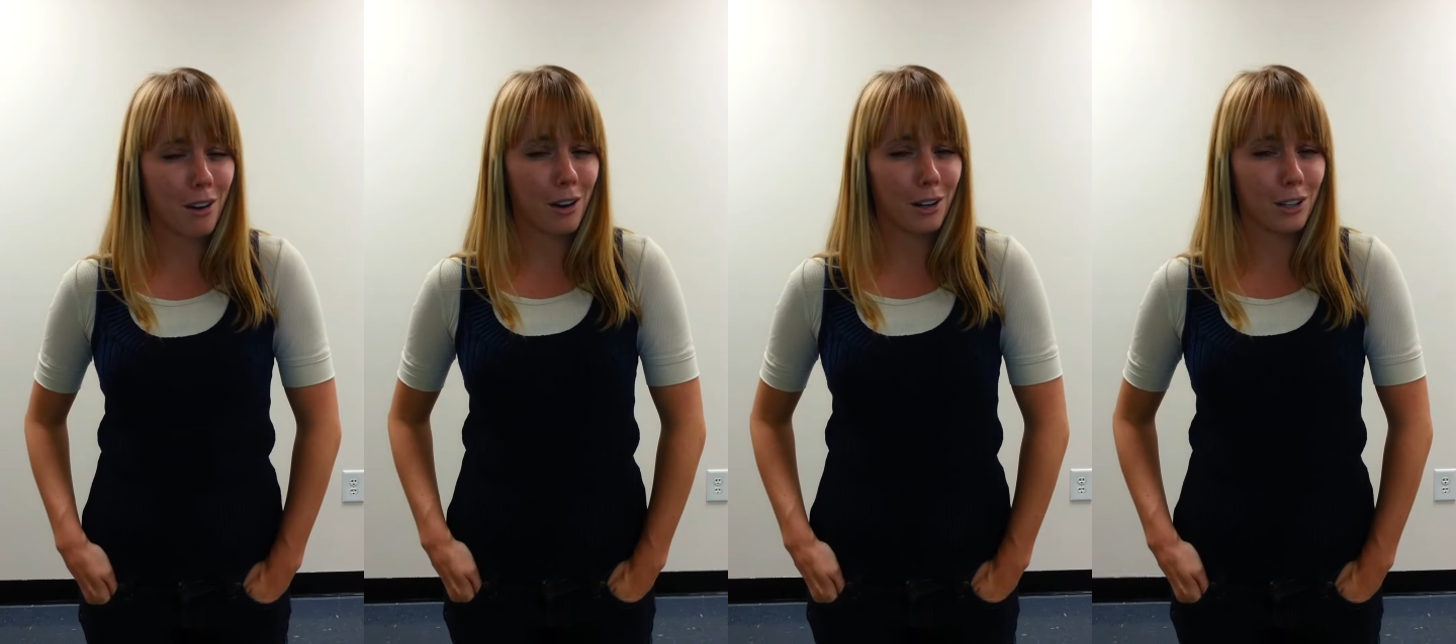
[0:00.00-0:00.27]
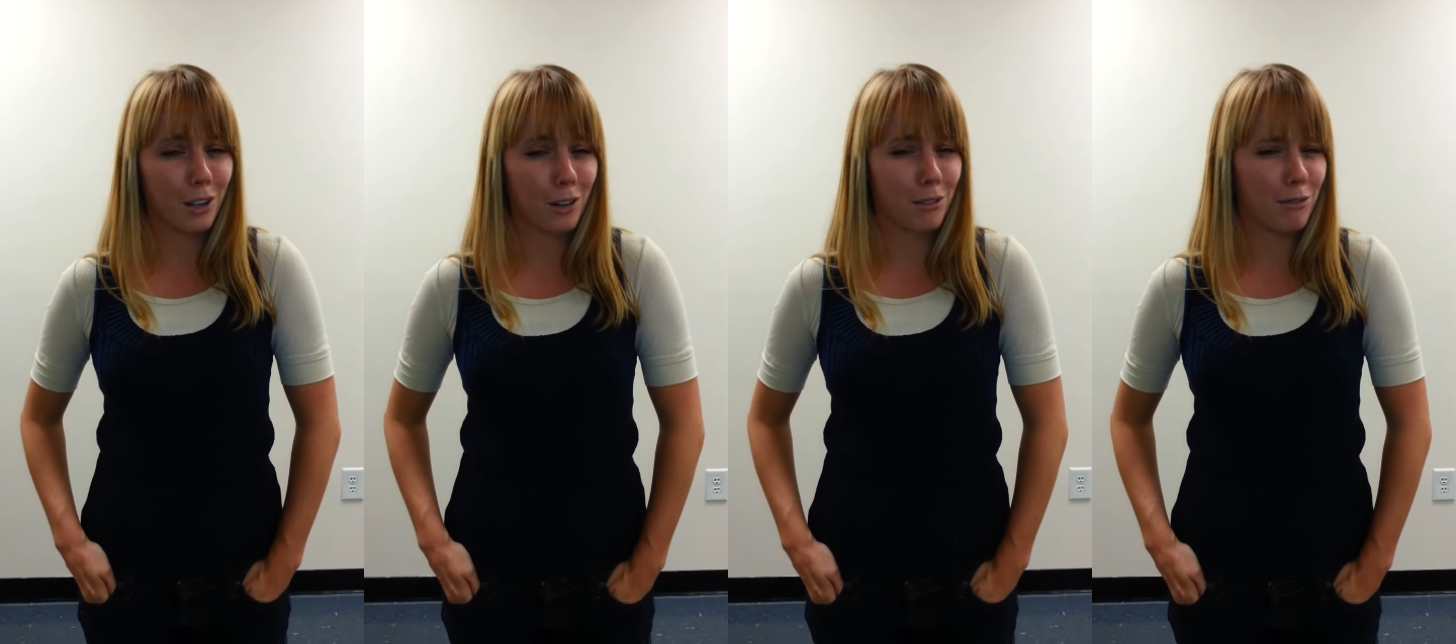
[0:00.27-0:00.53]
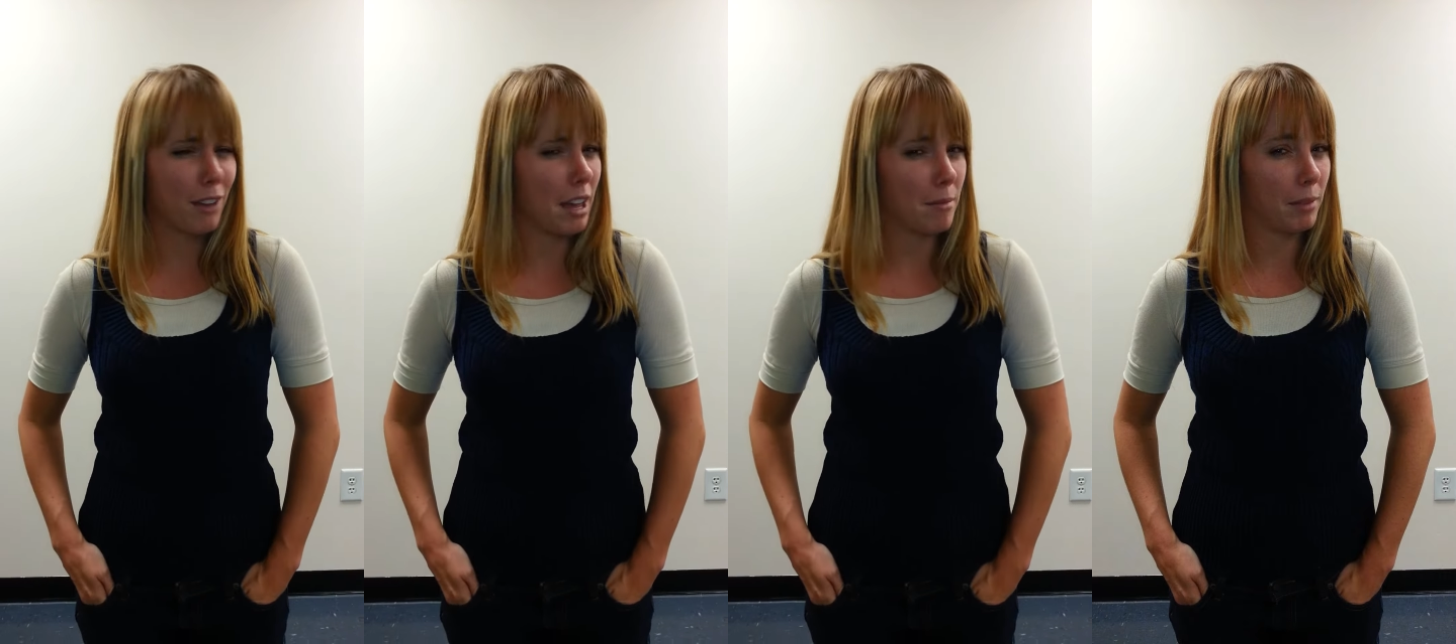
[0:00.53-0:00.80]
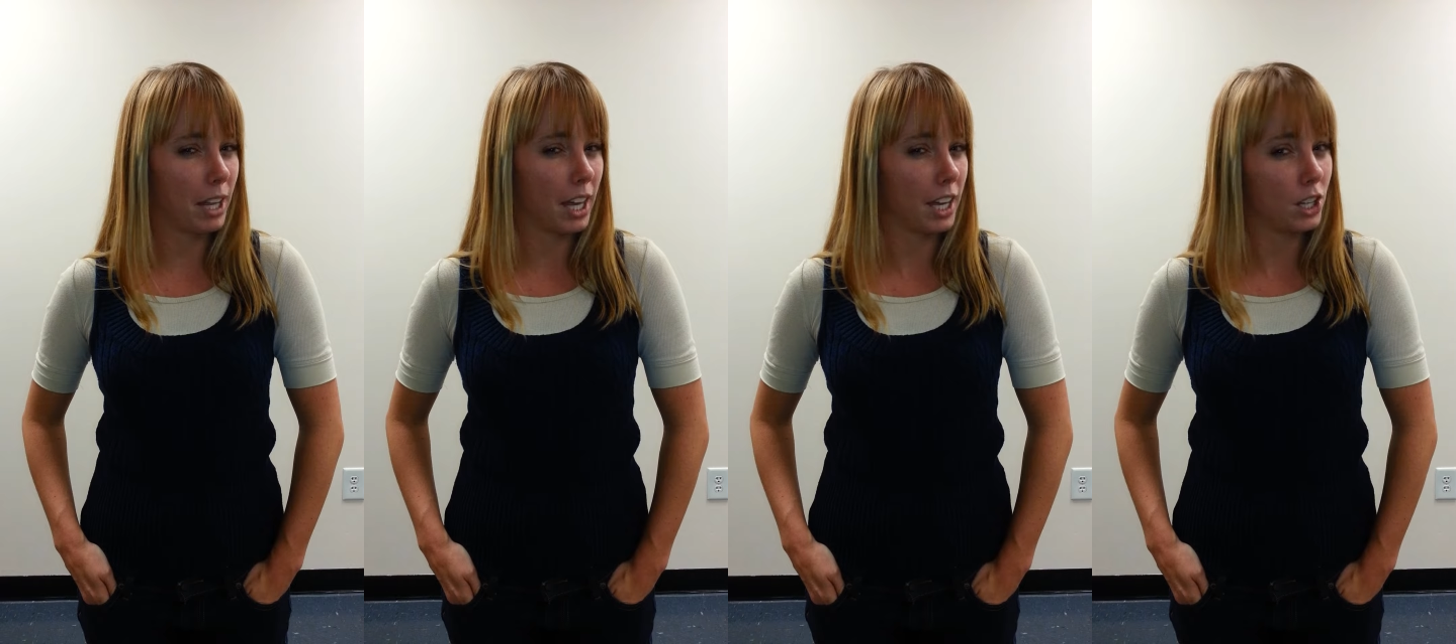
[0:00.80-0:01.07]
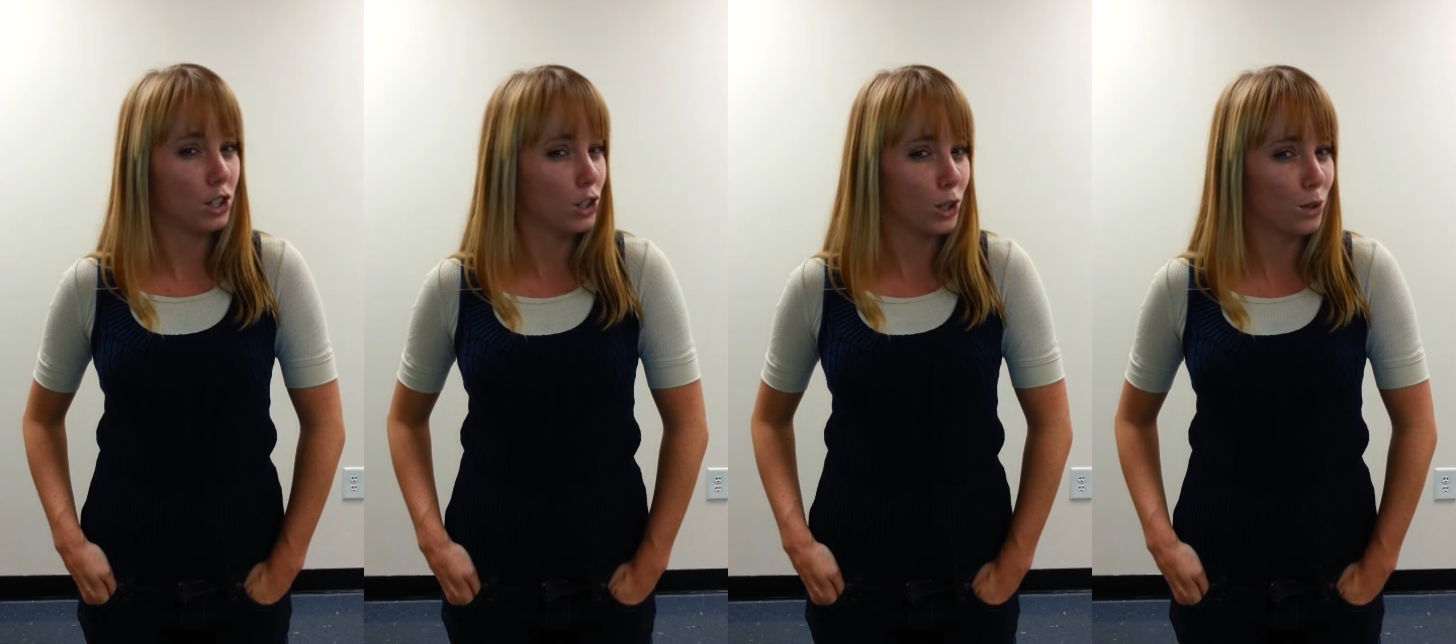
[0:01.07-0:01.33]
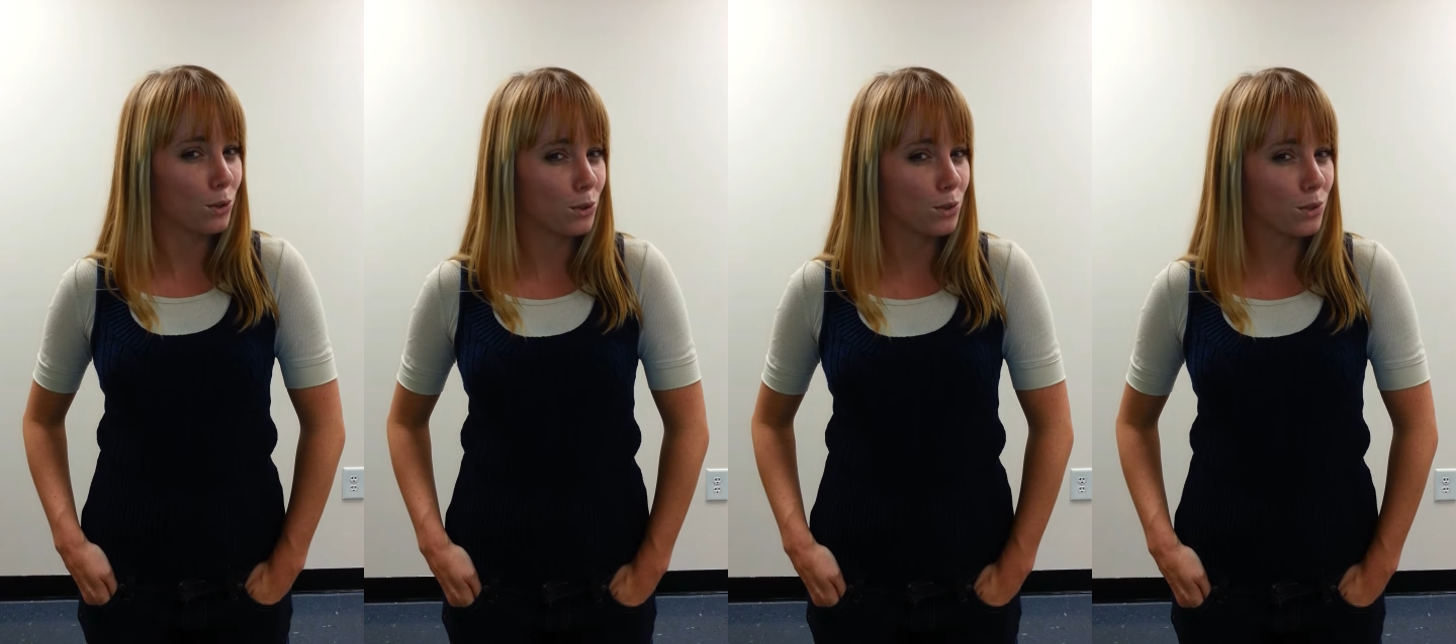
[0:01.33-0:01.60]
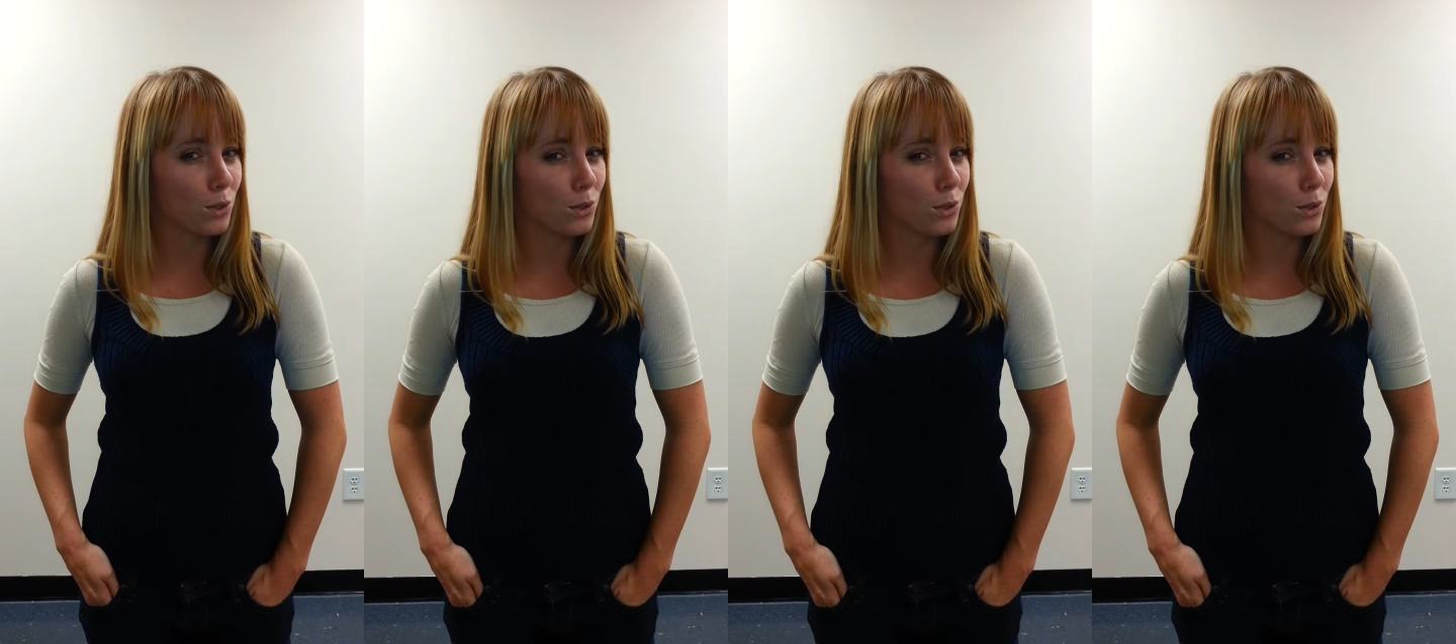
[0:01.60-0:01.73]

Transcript: are your family issues?